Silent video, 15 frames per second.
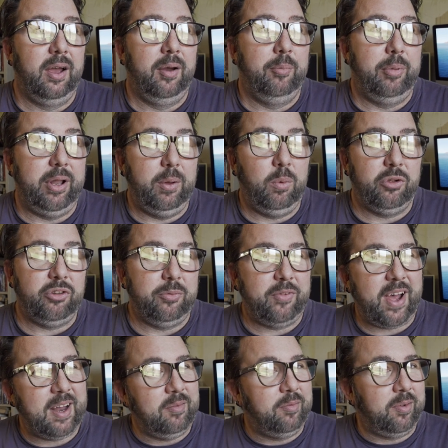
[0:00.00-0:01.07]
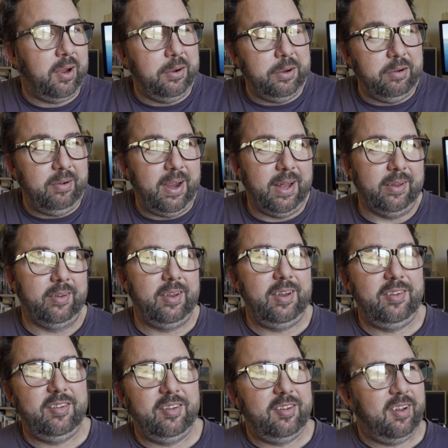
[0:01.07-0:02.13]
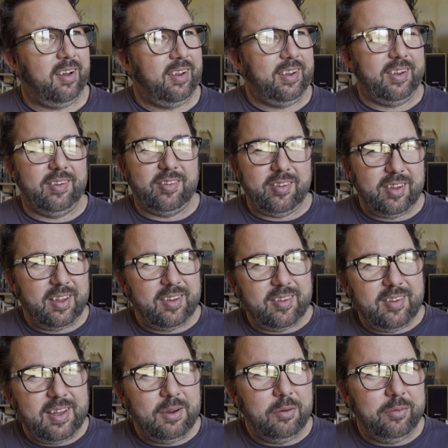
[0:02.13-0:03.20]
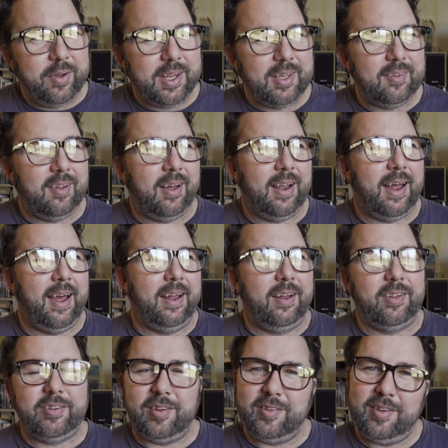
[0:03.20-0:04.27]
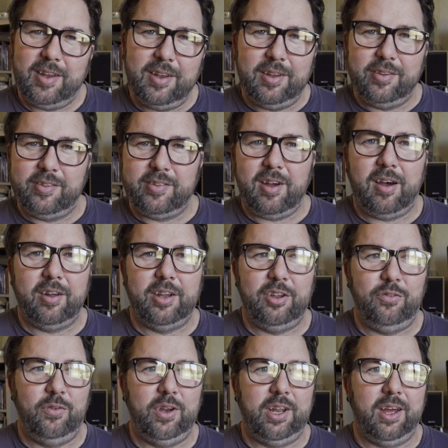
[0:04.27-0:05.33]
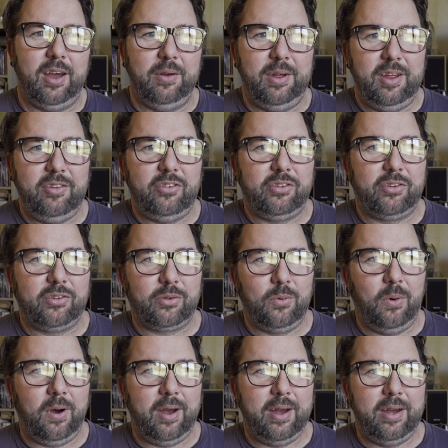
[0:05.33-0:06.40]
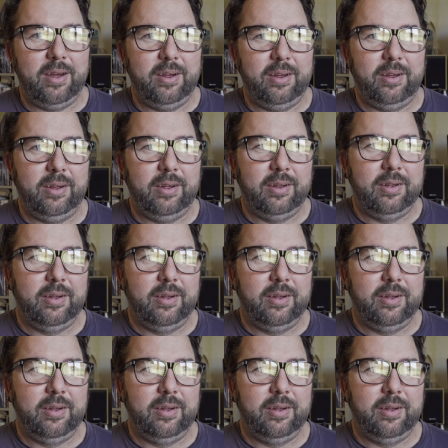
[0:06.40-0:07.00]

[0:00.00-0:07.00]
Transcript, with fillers: but there was a van floating around and it's just like it's little things like that and as i said at the start of this video it's quite a